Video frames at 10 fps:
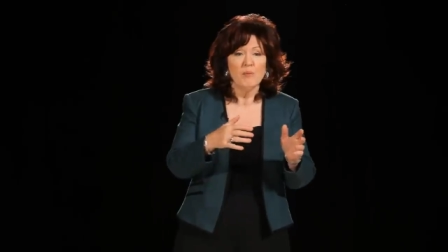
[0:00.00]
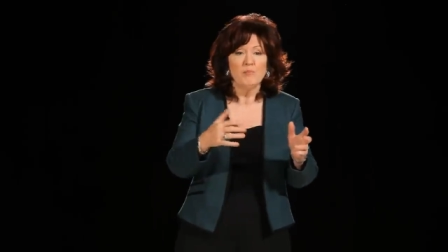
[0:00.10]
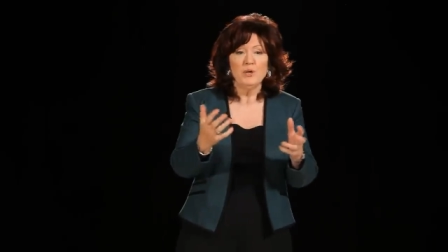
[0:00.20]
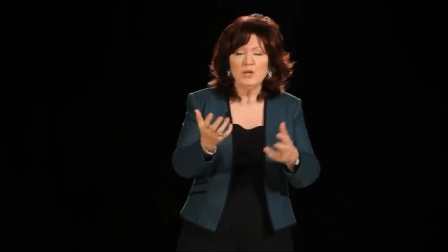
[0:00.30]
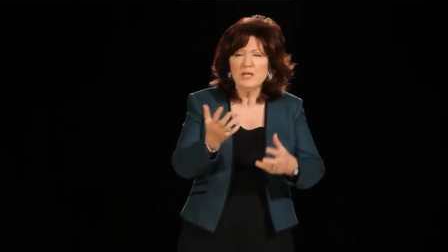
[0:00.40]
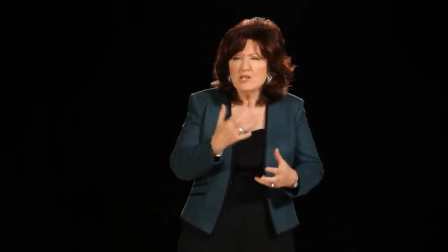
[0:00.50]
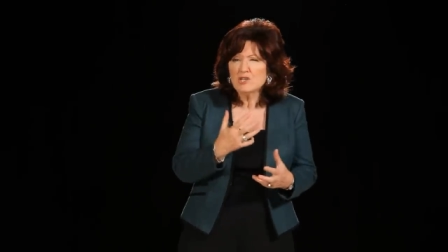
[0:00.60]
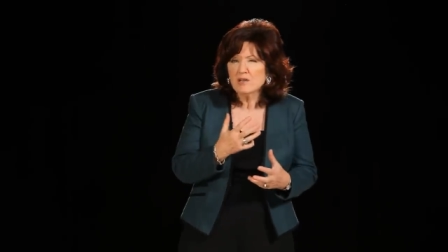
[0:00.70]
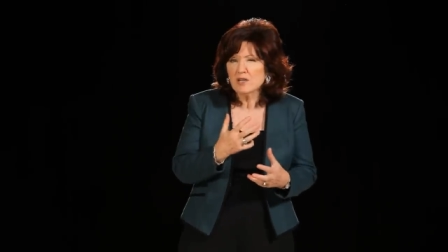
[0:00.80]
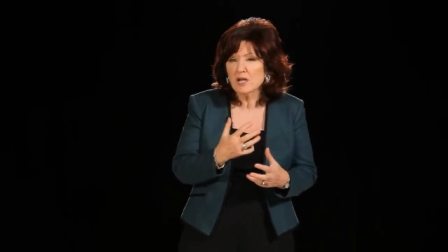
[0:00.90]
pull each
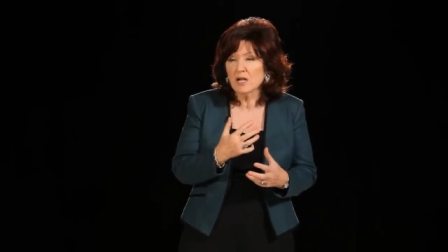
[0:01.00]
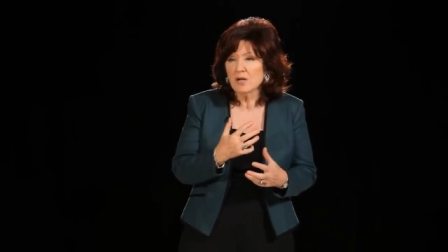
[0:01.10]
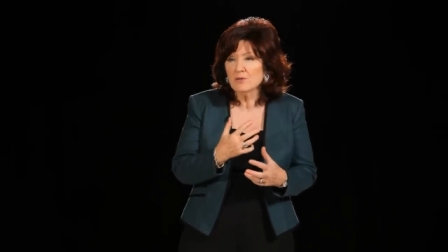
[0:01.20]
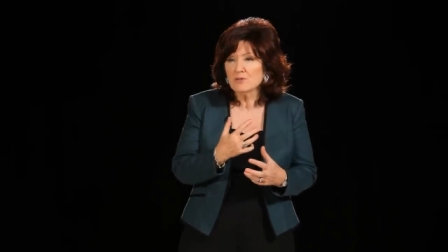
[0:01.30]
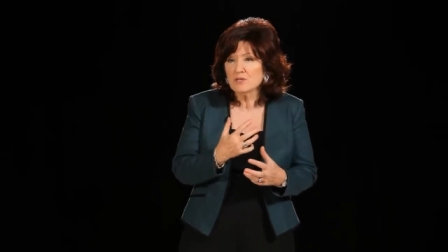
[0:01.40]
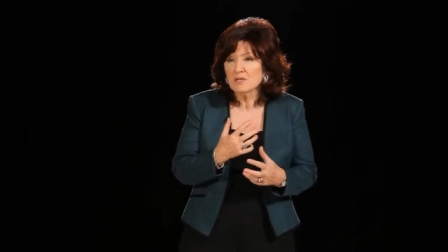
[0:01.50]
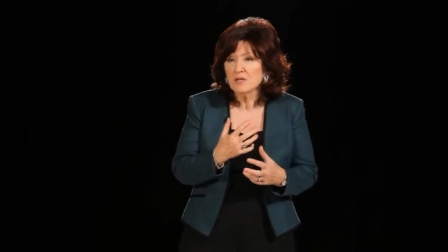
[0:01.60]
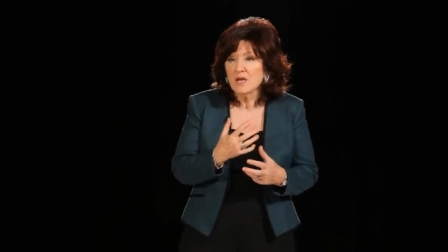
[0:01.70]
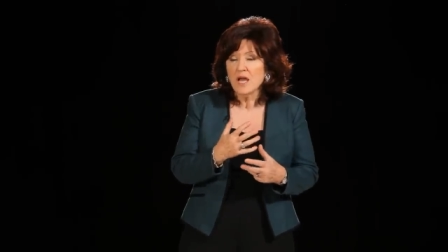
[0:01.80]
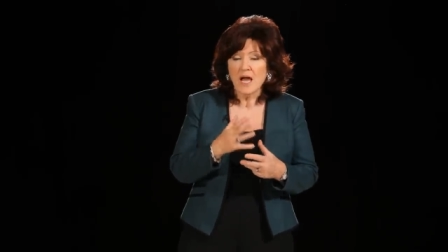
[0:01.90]
other close,
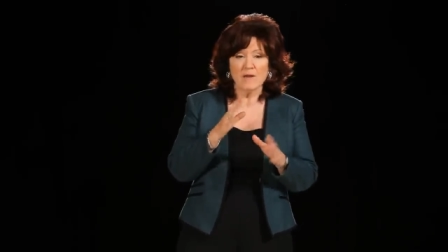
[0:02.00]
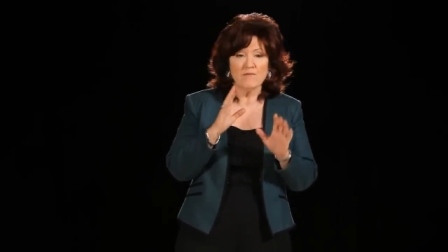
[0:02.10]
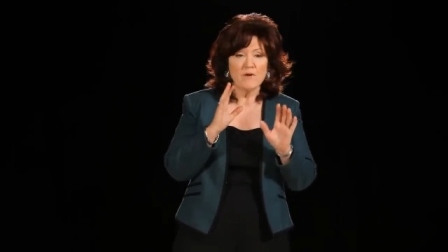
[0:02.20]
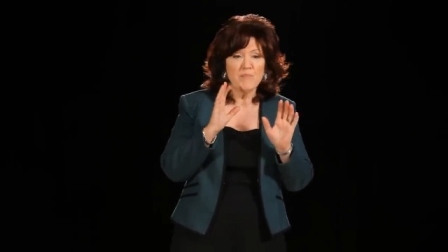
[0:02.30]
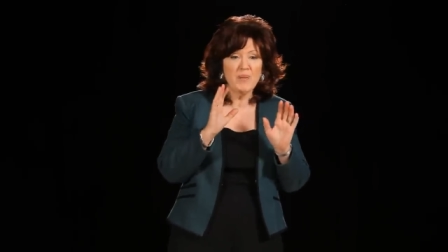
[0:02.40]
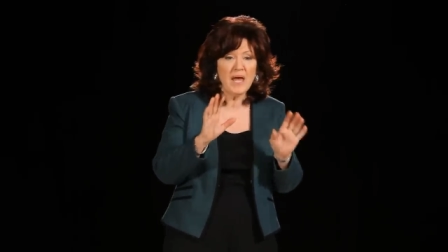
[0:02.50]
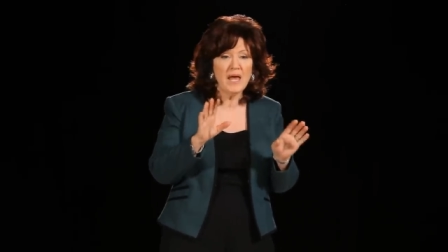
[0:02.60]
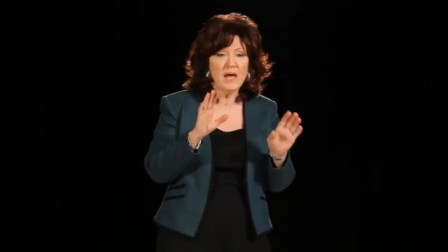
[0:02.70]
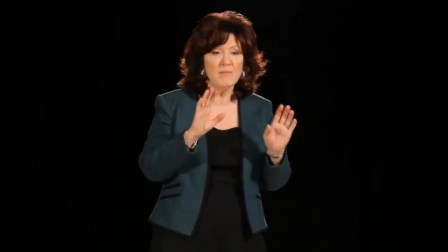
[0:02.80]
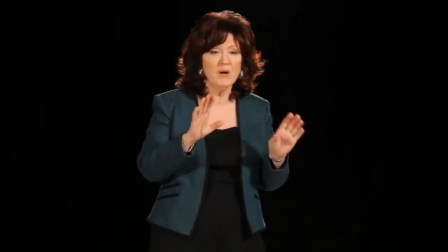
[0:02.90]
and
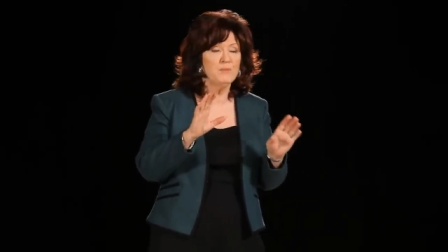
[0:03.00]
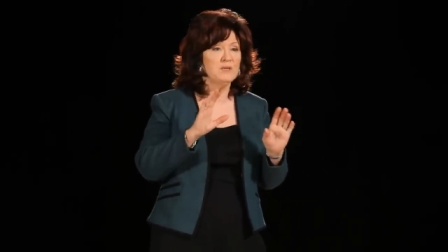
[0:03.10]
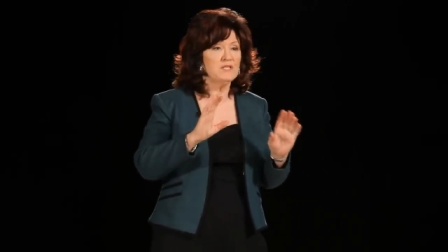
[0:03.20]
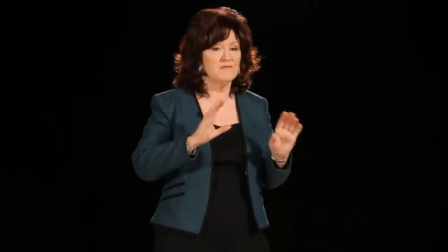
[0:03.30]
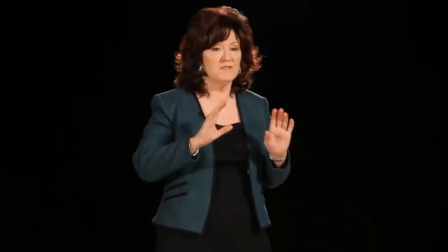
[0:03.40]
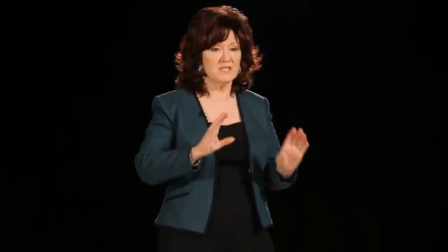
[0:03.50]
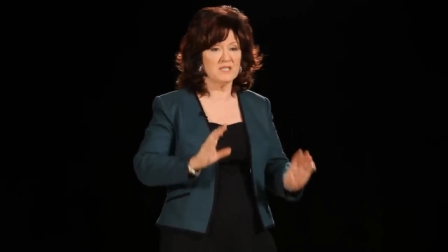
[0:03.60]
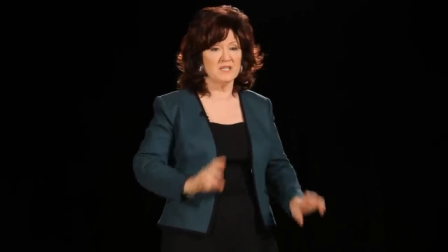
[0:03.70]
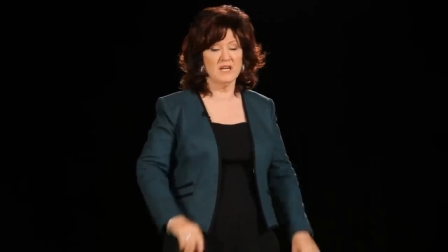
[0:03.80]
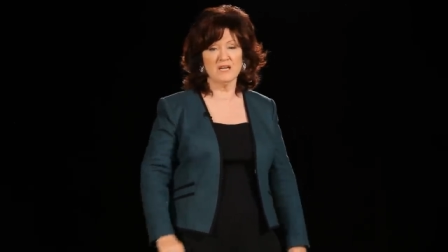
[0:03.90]
repair moments of
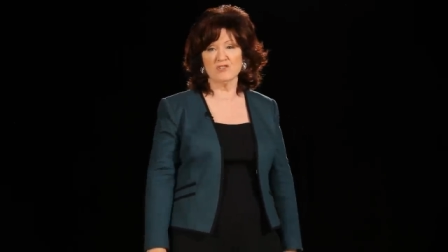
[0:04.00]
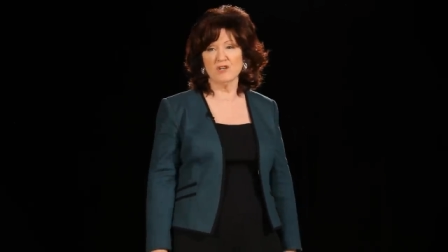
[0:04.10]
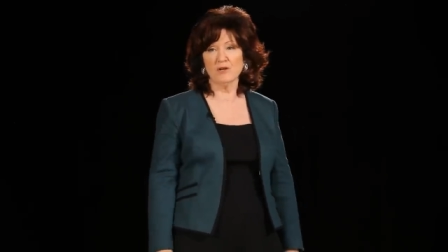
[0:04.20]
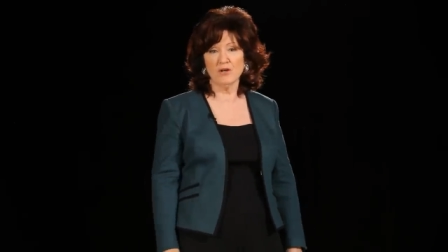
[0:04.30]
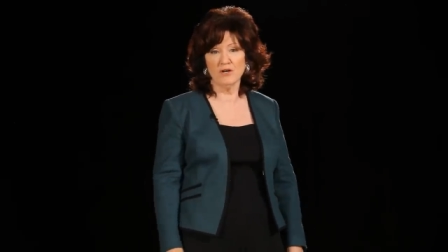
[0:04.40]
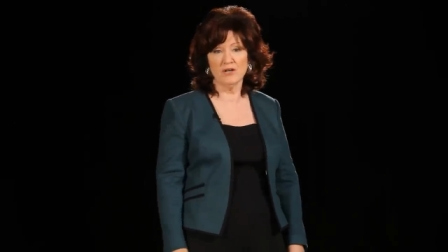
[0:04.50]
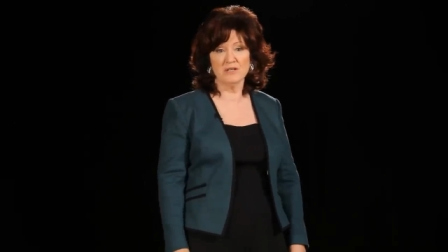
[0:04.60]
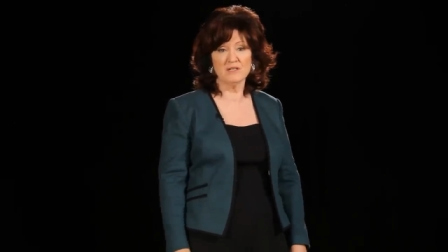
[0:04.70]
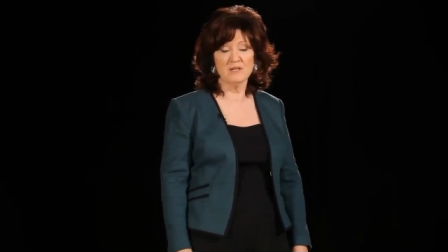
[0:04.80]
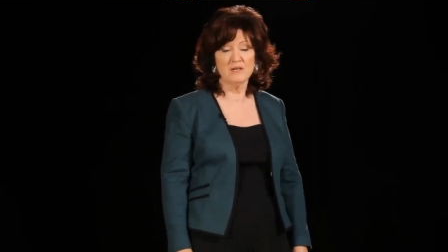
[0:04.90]
disconnection and hurt.